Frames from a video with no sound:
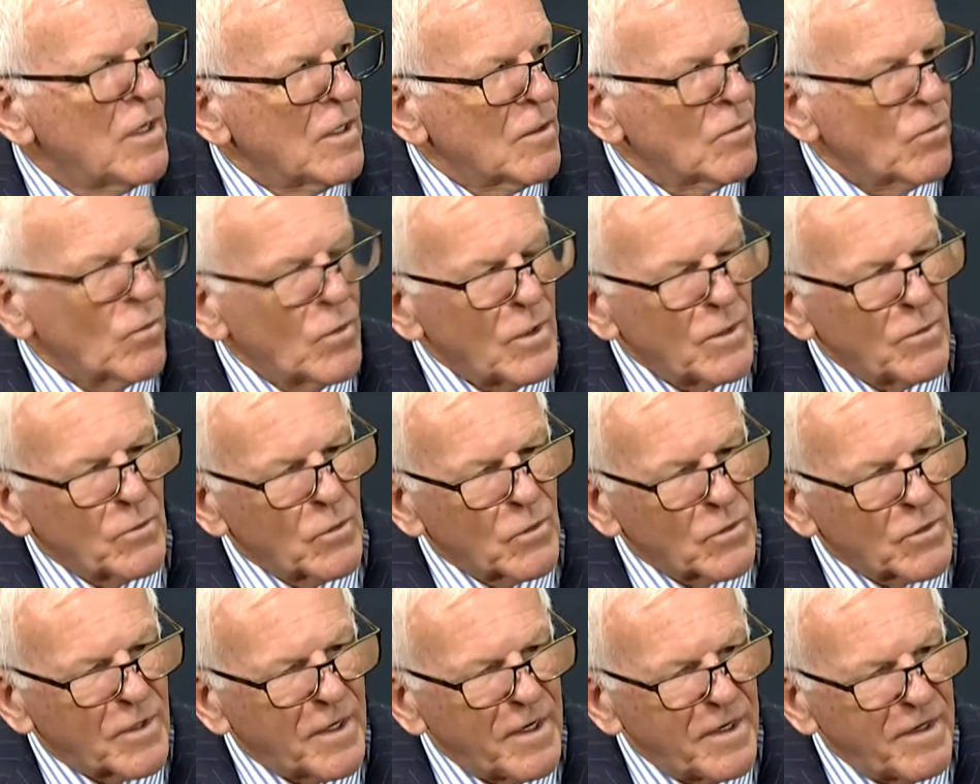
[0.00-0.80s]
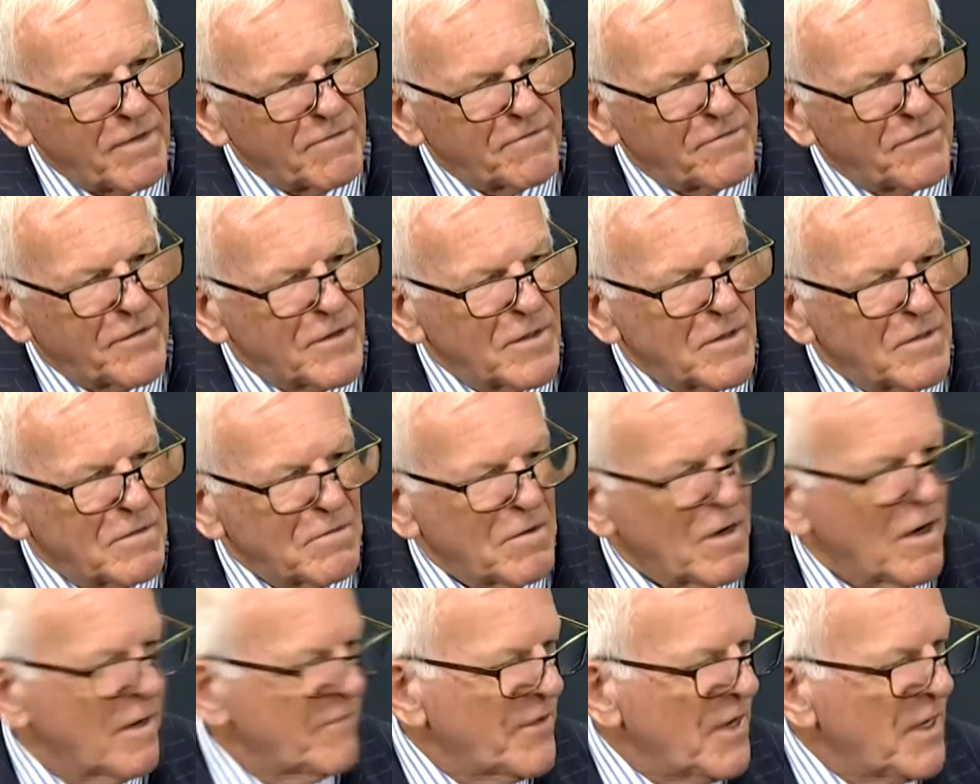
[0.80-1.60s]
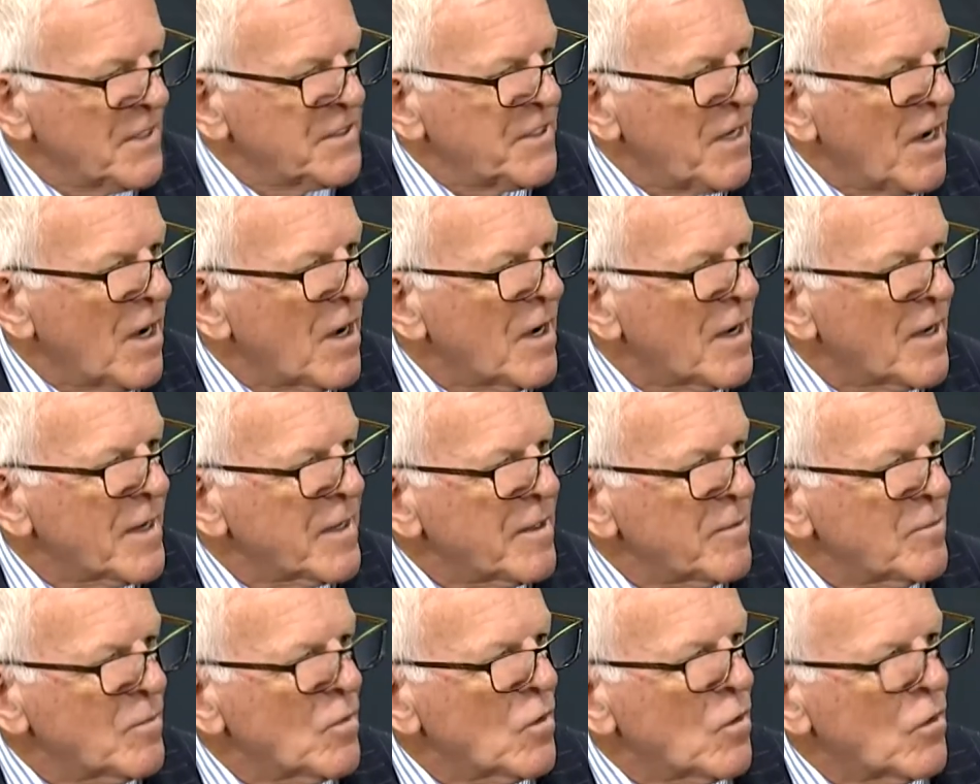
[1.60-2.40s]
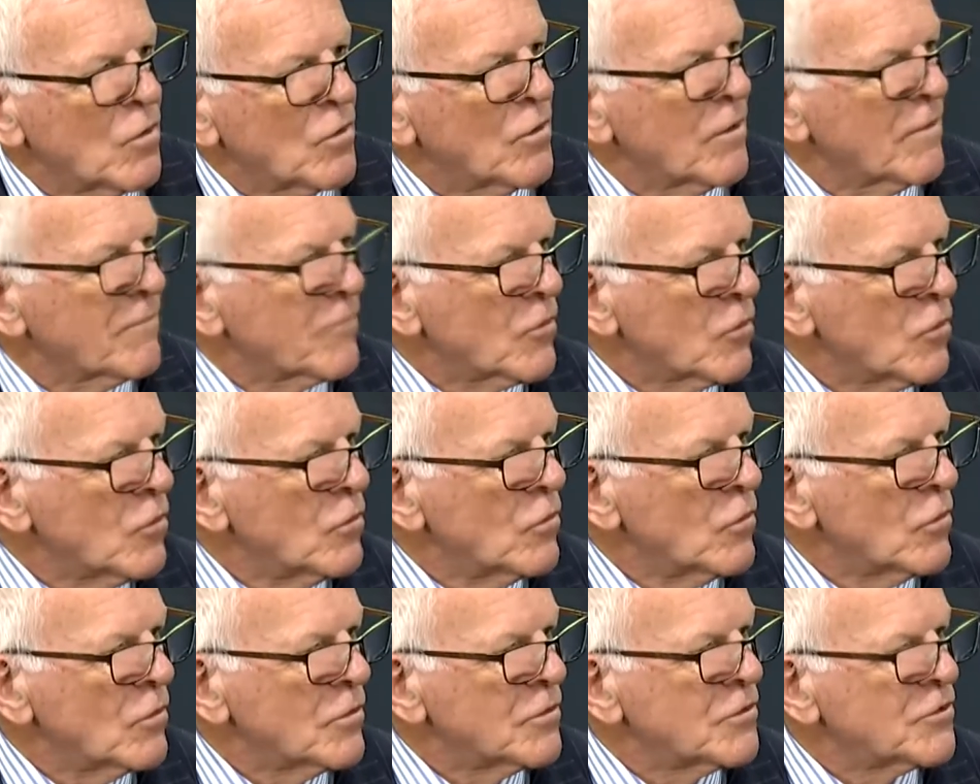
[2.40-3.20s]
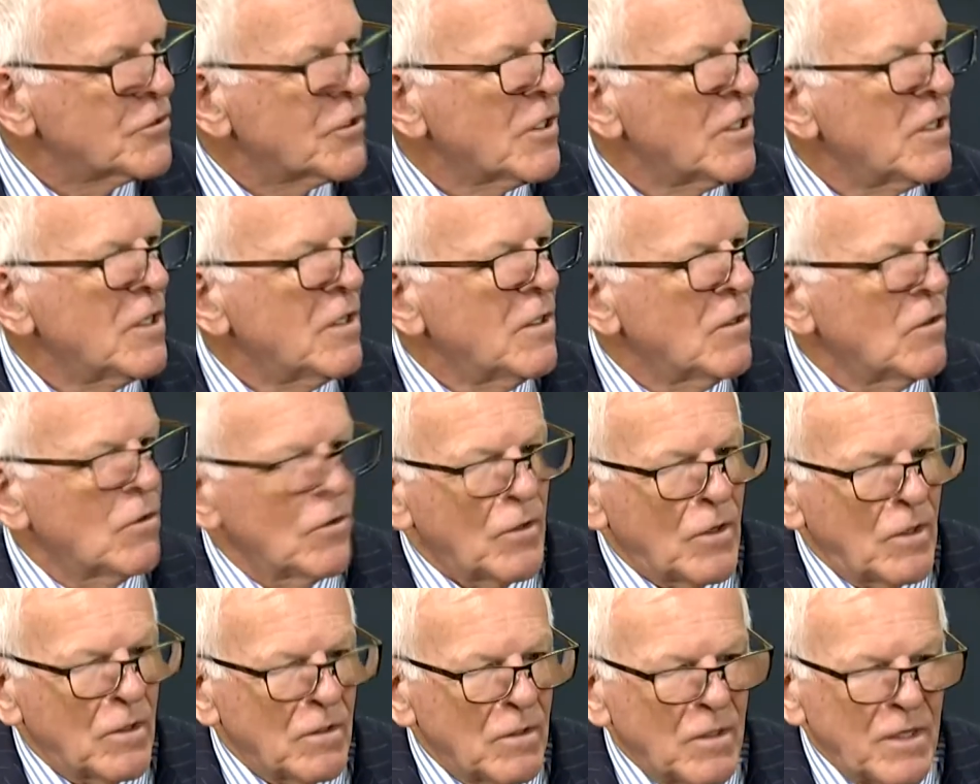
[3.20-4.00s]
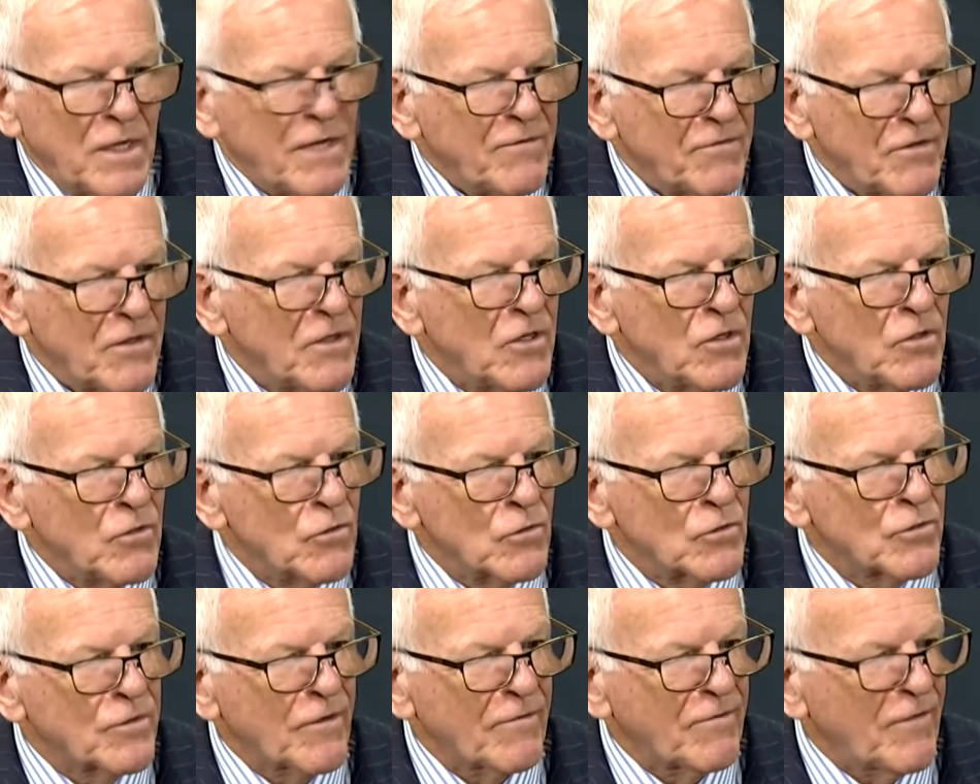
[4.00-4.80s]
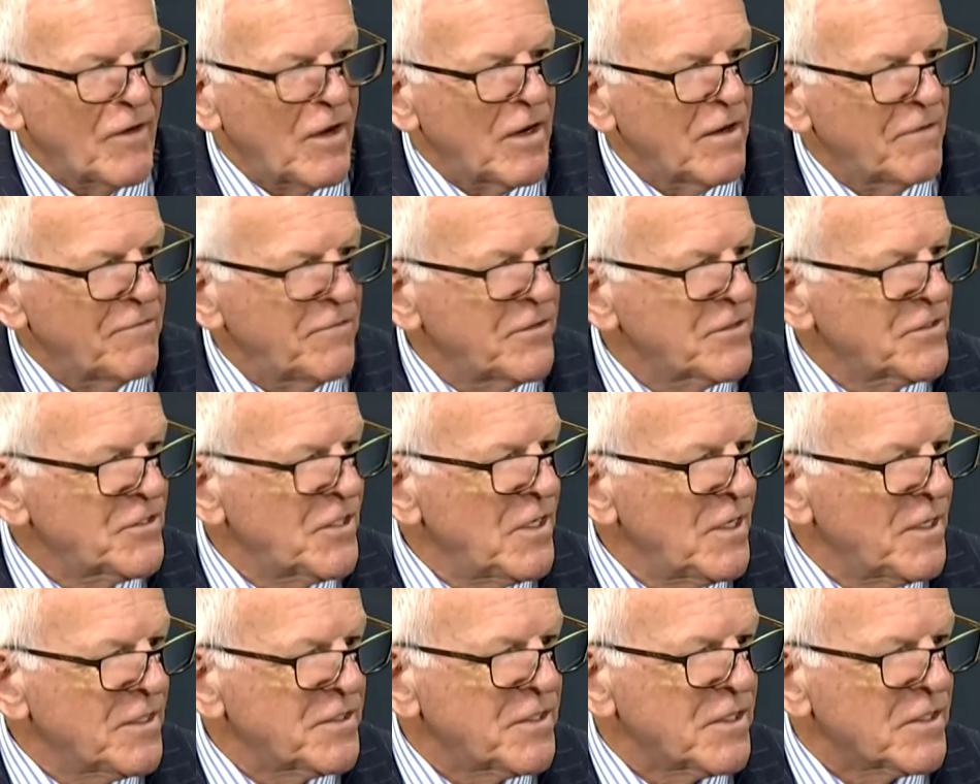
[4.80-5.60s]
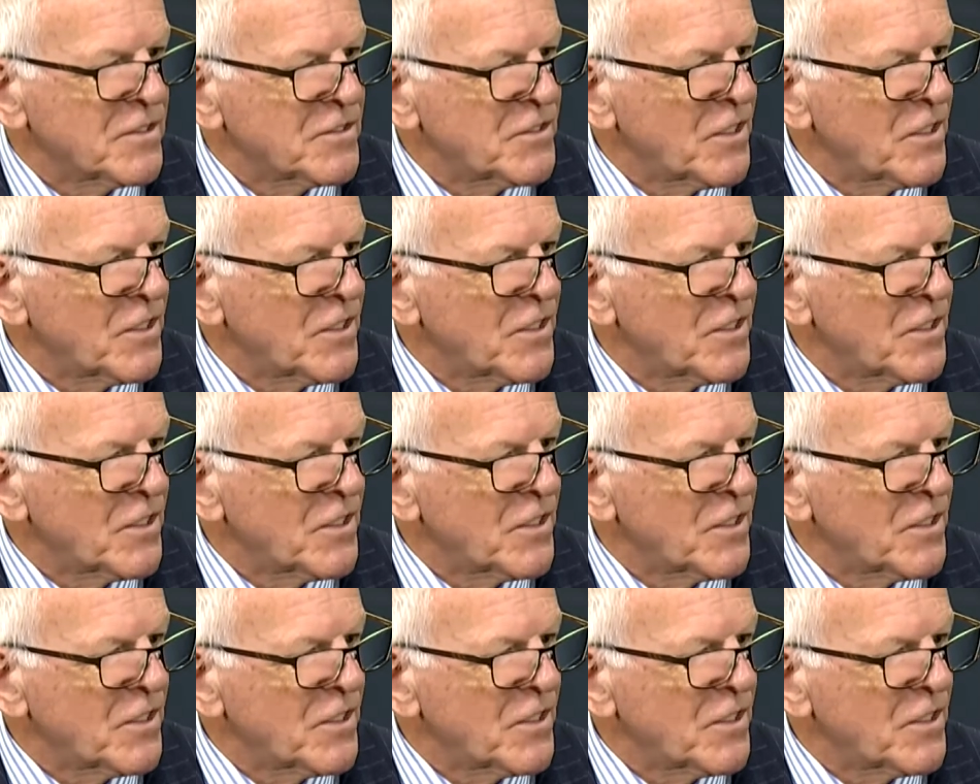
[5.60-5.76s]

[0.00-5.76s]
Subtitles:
we will give of our time or of goods, or even the use of our facilities.